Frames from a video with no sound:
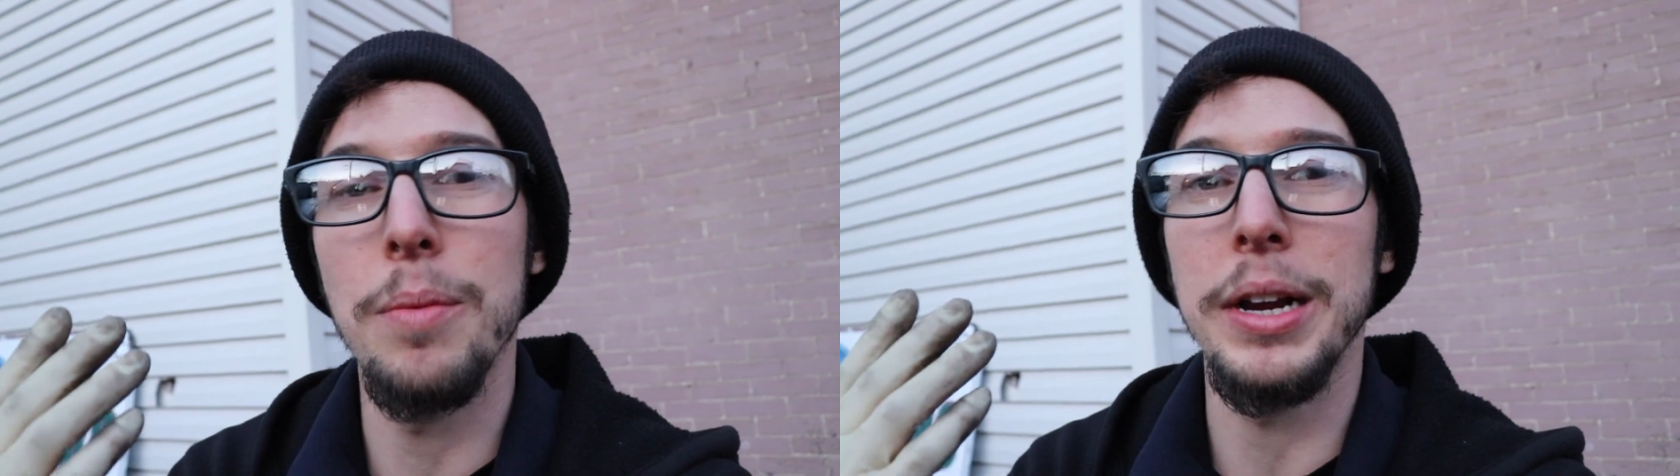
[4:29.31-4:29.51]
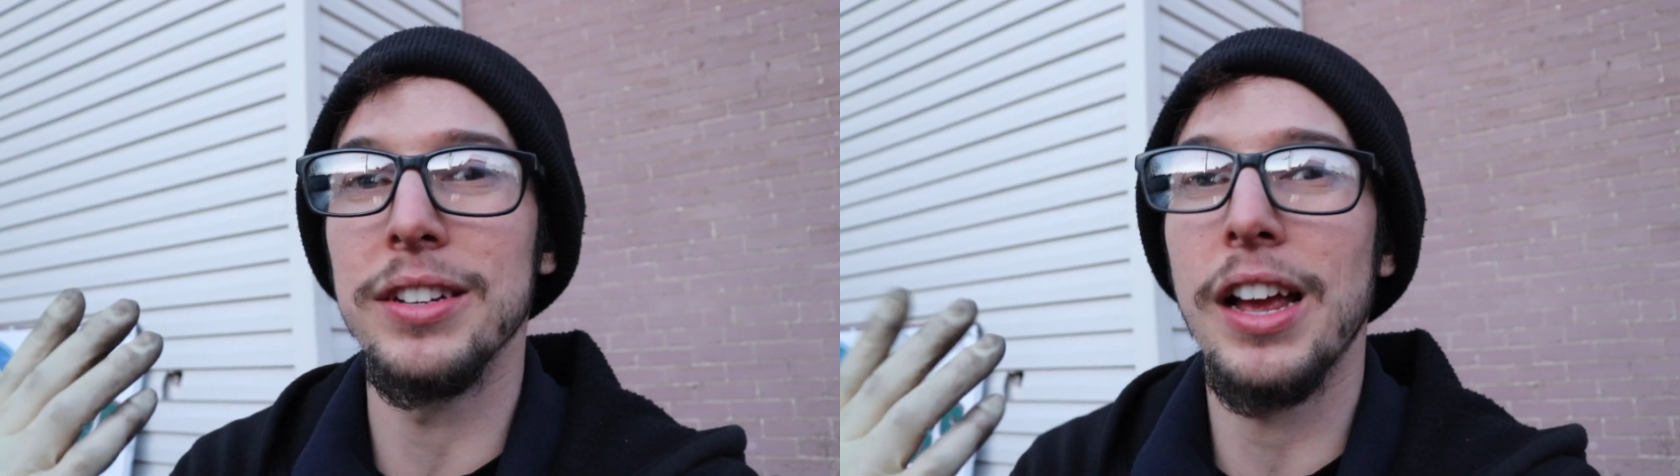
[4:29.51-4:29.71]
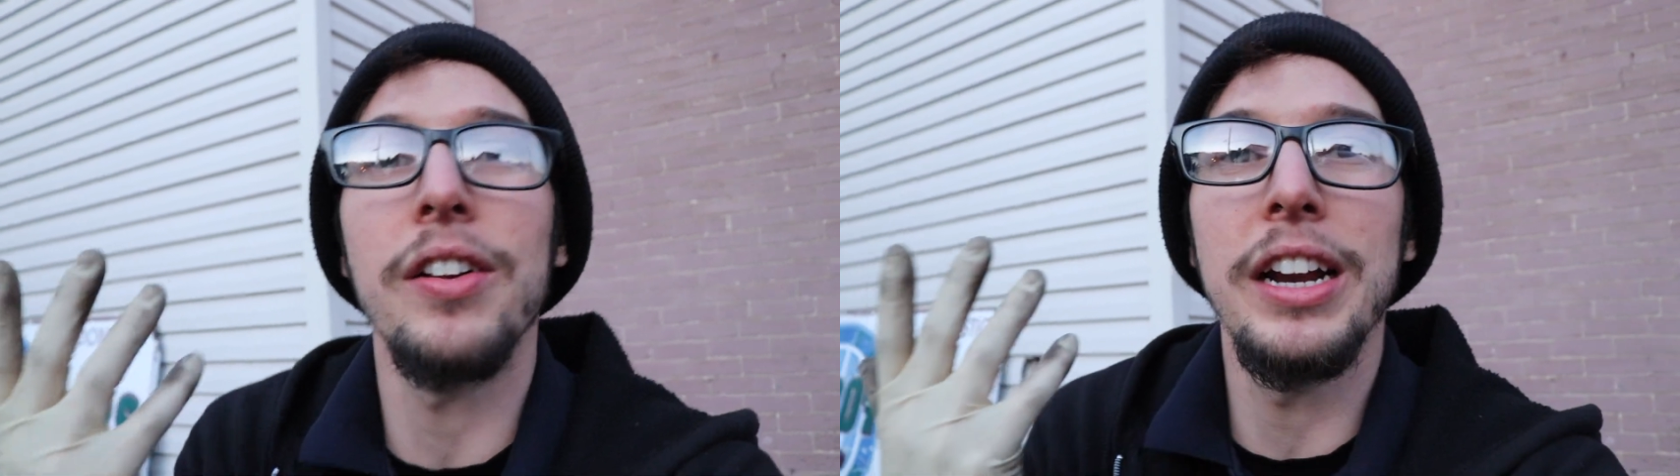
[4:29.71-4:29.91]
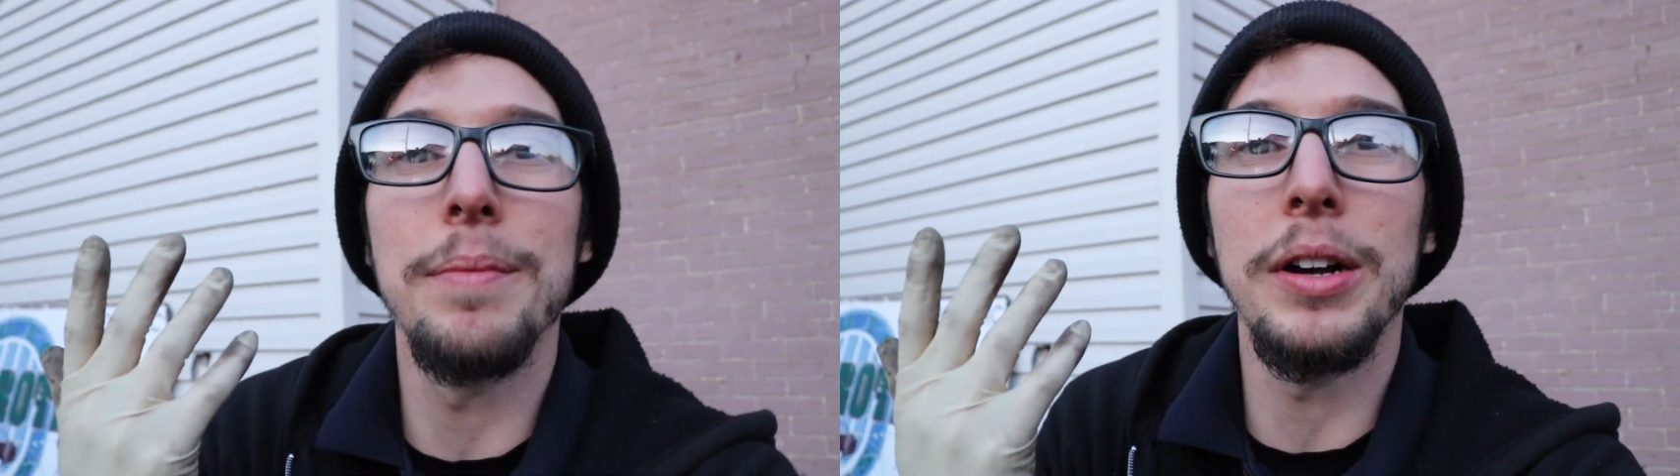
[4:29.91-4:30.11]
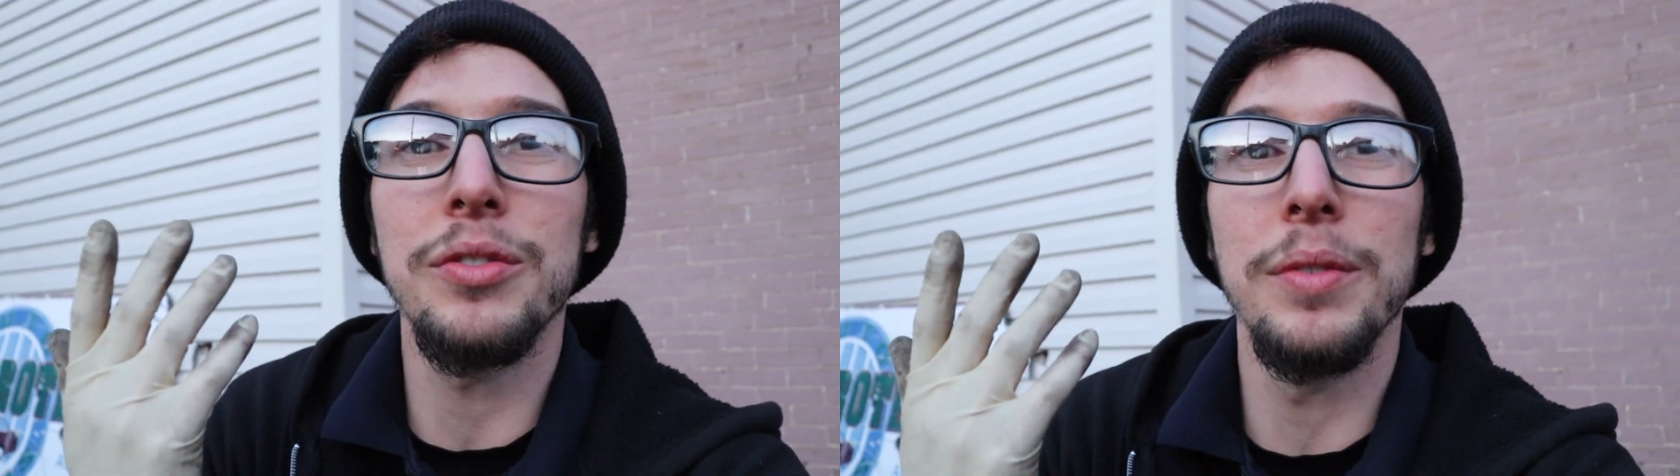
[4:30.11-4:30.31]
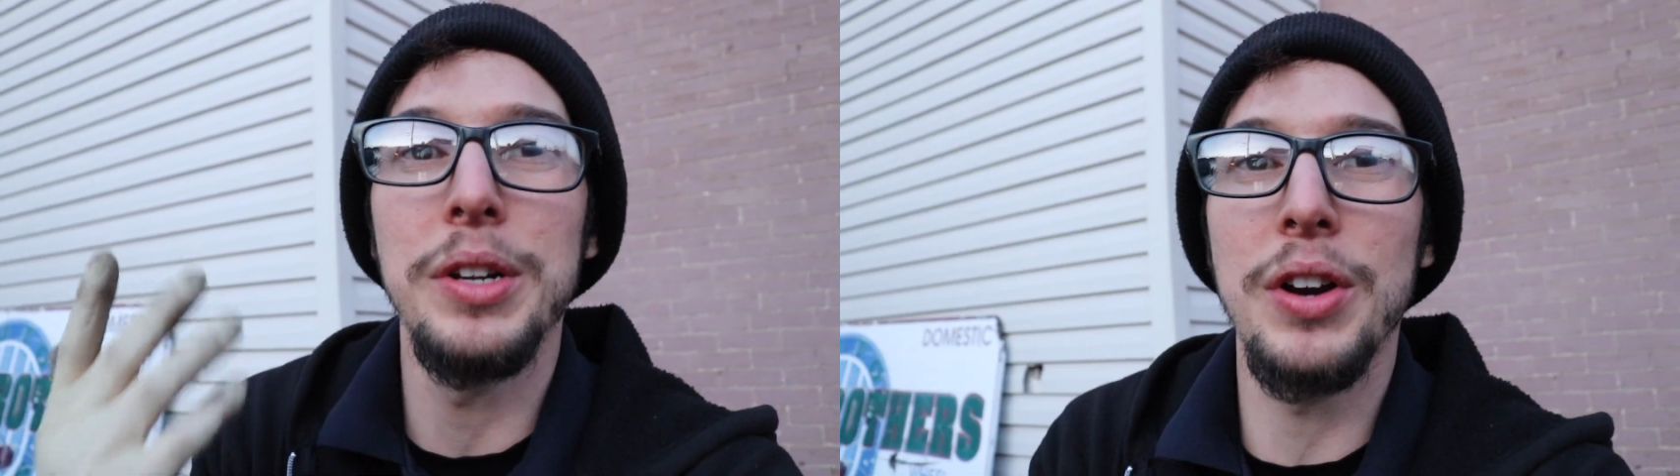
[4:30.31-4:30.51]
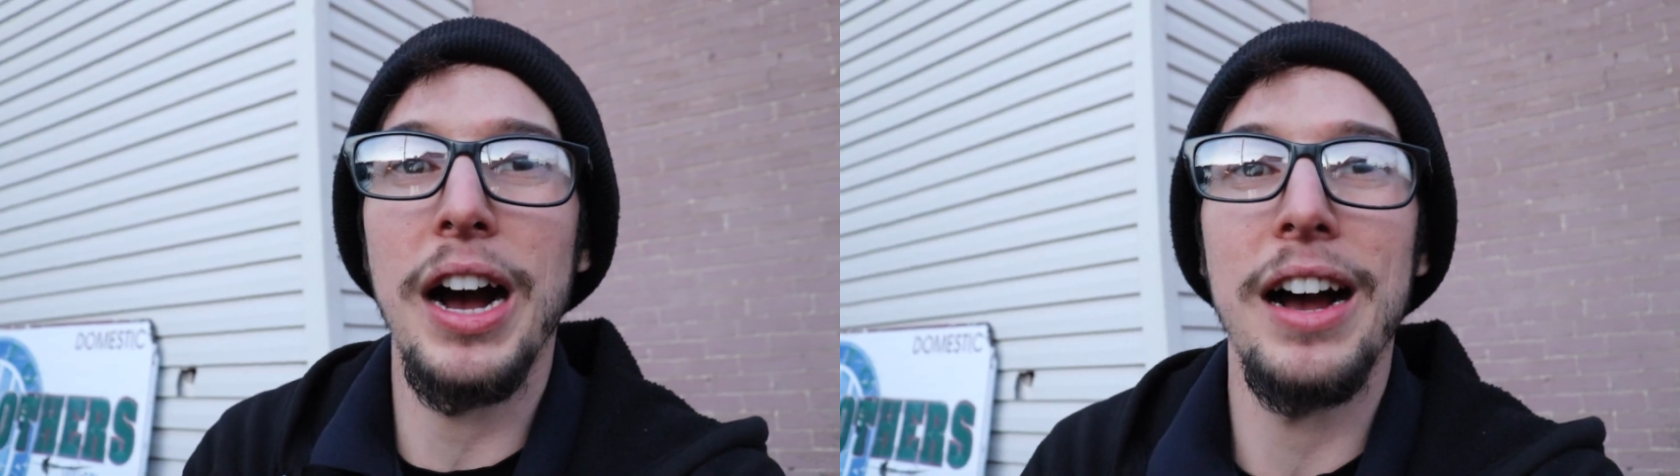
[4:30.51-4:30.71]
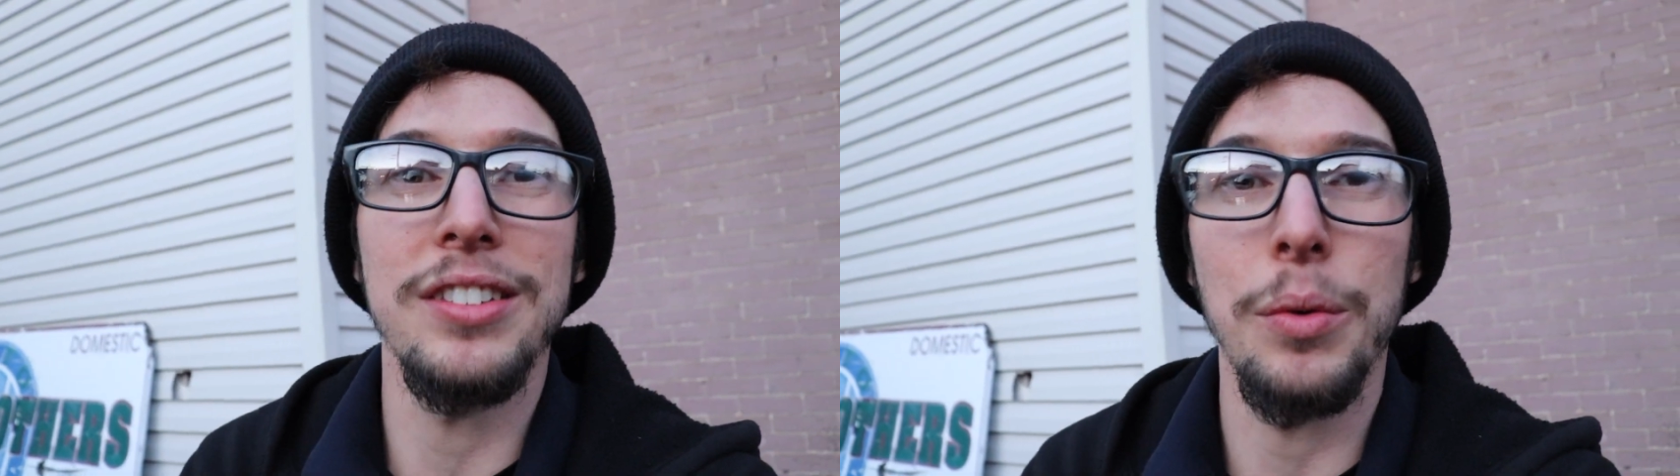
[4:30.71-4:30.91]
because I don't hear much from you guys.